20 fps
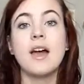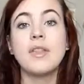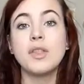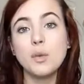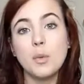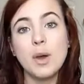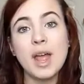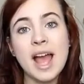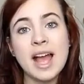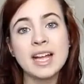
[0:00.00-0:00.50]
And
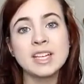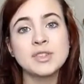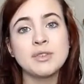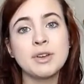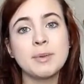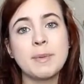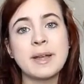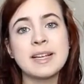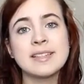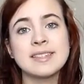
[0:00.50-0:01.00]
the way I do
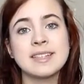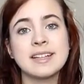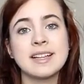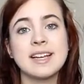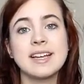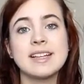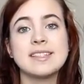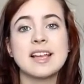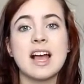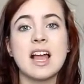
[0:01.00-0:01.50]
it
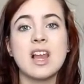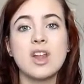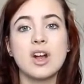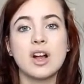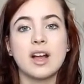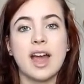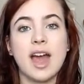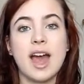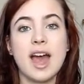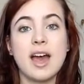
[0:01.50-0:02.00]
basically is I
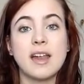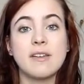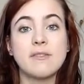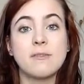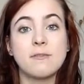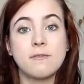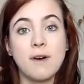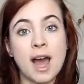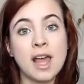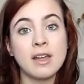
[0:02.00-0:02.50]
look
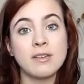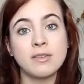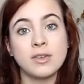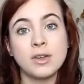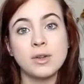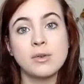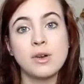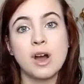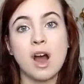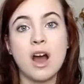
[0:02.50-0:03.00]
at 5
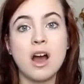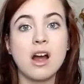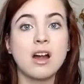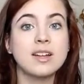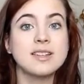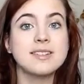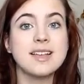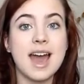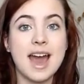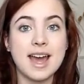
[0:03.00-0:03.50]
new
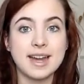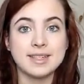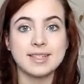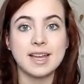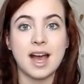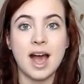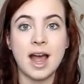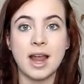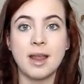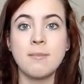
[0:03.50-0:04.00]
cards at a
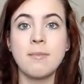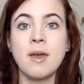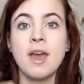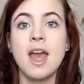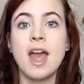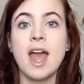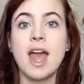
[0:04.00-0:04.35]
time,